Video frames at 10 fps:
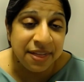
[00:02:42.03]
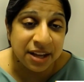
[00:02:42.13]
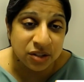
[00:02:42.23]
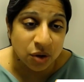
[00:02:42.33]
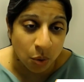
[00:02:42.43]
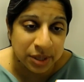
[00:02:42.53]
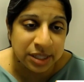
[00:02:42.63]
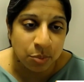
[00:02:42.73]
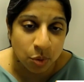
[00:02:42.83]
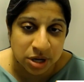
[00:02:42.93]
I think it's
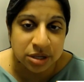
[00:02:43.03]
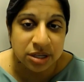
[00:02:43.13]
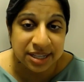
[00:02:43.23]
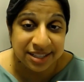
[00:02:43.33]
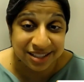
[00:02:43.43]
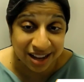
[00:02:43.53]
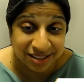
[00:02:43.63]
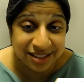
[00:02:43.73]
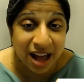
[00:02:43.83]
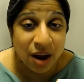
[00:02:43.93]
always important to
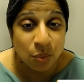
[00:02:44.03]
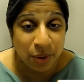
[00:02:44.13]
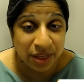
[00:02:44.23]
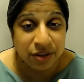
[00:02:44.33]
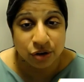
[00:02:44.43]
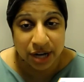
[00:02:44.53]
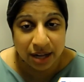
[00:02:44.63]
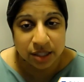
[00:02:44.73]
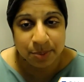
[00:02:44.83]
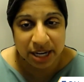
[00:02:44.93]
discuss that with your
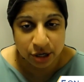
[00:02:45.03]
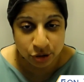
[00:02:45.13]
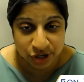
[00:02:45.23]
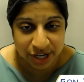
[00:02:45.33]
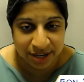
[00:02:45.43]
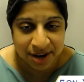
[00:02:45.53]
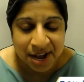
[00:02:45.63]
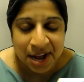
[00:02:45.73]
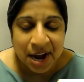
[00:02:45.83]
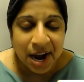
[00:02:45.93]
child's pediatrician
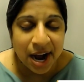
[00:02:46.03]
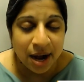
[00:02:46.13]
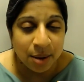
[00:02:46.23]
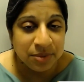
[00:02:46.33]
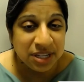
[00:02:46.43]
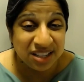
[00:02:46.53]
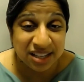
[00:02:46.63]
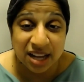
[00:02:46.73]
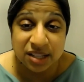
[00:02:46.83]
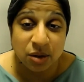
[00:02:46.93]
um, to
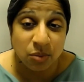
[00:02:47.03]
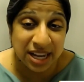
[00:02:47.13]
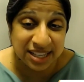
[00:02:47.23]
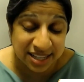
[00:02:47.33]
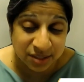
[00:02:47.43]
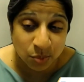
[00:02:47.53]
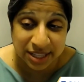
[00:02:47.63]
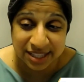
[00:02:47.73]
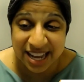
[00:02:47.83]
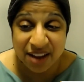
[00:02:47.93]
discuss is this
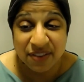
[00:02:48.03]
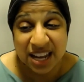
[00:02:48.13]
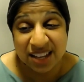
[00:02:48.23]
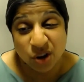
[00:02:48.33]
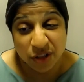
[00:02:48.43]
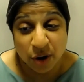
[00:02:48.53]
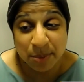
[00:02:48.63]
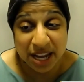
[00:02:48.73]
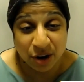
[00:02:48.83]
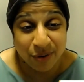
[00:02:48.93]
one safe? It, could there
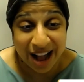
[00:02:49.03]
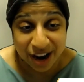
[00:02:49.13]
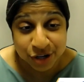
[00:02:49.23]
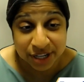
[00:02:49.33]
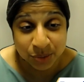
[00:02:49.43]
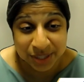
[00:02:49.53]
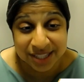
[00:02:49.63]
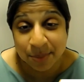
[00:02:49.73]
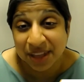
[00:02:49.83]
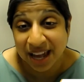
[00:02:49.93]
be interactions with
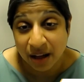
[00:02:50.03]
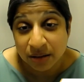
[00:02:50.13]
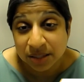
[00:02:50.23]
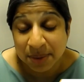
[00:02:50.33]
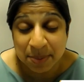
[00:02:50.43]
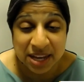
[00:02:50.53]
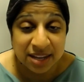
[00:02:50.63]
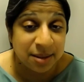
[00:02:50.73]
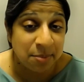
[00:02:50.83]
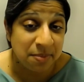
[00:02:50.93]
something else?
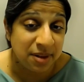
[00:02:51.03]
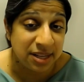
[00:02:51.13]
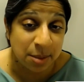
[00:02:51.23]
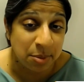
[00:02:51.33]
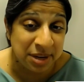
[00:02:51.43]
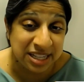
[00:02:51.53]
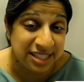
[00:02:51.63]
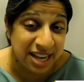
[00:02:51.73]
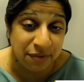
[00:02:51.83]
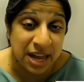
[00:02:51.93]
Maybe some a supplement is
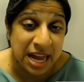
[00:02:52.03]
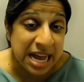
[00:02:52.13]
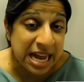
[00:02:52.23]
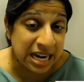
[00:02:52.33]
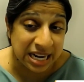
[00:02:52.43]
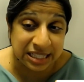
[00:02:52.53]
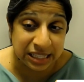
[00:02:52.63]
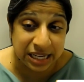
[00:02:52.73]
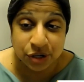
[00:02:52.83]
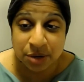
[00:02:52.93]
safe in
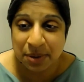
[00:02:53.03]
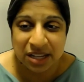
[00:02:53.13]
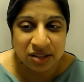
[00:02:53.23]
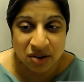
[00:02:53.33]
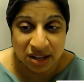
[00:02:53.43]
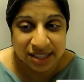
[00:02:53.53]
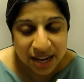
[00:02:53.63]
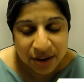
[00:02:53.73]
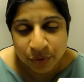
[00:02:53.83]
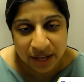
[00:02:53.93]
isolation, but it's not
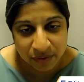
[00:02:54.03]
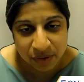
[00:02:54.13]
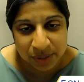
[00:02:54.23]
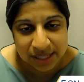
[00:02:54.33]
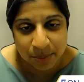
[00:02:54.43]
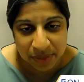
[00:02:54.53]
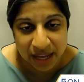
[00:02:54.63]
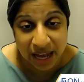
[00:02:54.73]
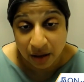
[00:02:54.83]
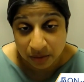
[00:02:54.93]
safe when given with
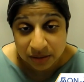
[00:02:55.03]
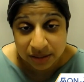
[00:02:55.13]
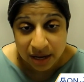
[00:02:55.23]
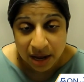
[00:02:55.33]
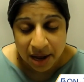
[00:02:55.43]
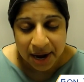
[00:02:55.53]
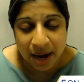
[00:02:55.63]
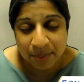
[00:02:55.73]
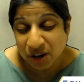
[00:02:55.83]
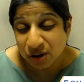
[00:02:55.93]
something else
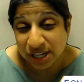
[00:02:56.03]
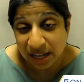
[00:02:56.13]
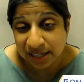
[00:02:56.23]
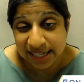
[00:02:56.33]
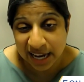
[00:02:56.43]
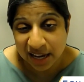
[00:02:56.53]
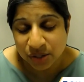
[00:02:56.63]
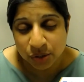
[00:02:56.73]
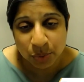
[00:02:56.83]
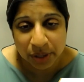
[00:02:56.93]
um, that your child is taking.
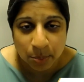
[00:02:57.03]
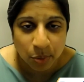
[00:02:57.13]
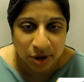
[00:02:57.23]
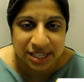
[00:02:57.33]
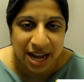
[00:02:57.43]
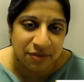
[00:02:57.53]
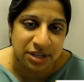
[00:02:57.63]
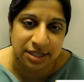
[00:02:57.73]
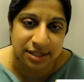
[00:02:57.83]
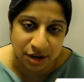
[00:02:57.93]
So it's really important to have
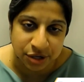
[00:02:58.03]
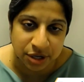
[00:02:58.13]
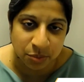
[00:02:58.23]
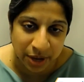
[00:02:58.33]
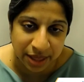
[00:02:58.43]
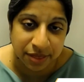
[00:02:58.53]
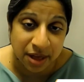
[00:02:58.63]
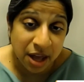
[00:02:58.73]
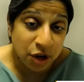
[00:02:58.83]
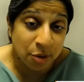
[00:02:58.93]
a discussion with
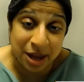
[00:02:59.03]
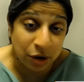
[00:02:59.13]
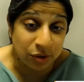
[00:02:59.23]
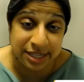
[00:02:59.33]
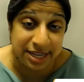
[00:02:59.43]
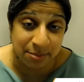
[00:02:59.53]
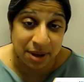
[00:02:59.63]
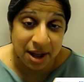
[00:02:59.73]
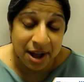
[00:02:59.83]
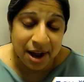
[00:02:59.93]
your medical
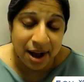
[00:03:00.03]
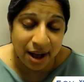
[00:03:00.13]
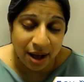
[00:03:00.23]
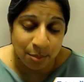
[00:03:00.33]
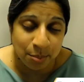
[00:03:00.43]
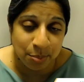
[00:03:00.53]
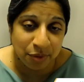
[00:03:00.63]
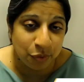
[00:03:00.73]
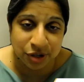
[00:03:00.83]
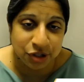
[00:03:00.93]
team um,
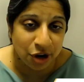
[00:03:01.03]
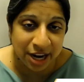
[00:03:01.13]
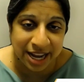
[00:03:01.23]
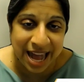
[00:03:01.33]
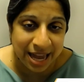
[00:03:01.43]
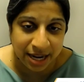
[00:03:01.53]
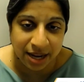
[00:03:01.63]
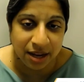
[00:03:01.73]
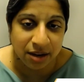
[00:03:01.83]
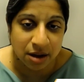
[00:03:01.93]
before starting
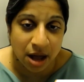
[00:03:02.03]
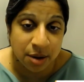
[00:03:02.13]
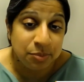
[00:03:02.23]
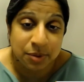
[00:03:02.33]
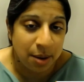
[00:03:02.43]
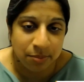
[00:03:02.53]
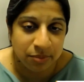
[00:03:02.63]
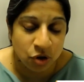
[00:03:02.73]
any un, um,